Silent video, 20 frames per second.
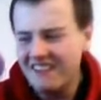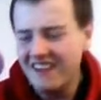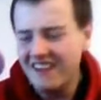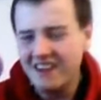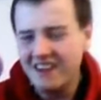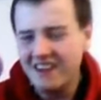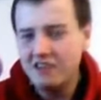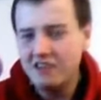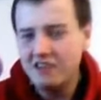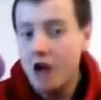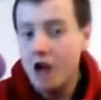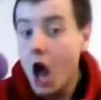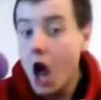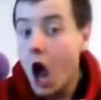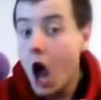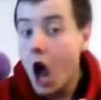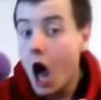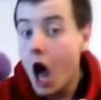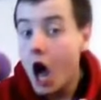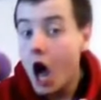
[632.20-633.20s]
Raku?
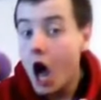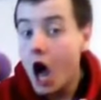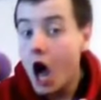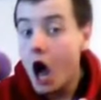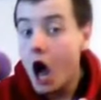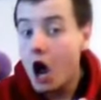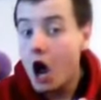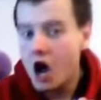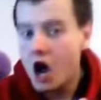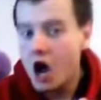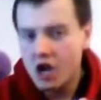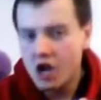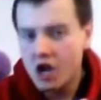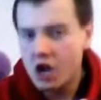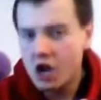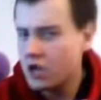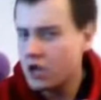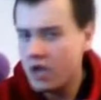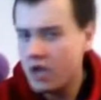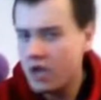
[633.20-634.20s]
Uh, I
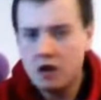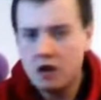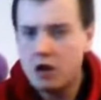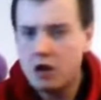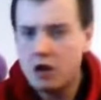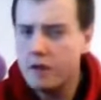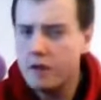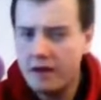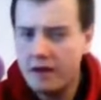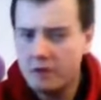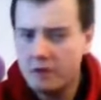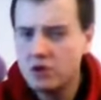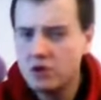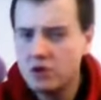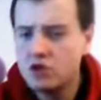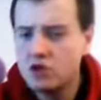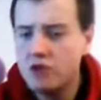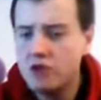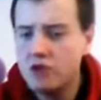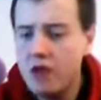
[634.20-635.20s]
can't get Crying Raku
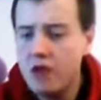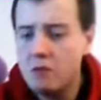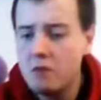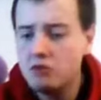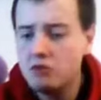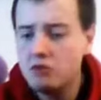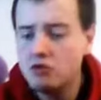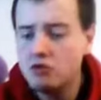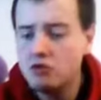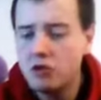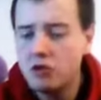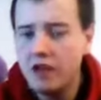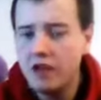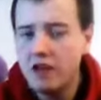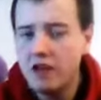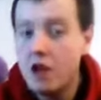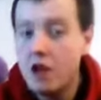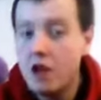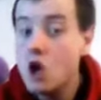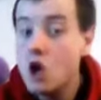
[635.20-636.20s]
because she'll get emotional.
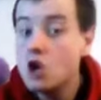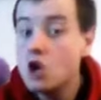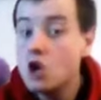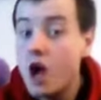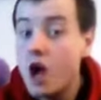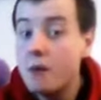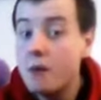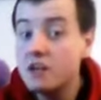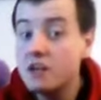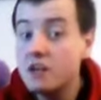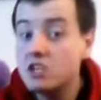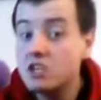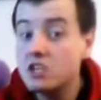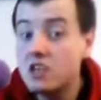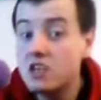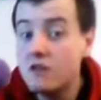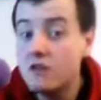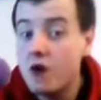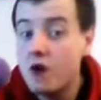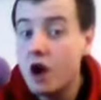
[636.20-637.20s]
How about I just
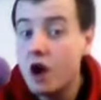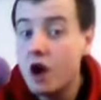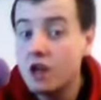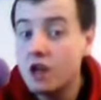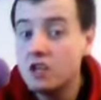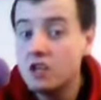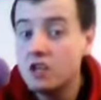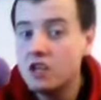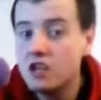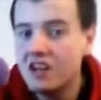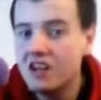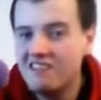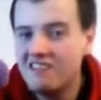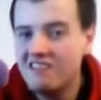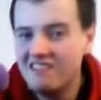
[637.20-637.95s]
give you a hug instead?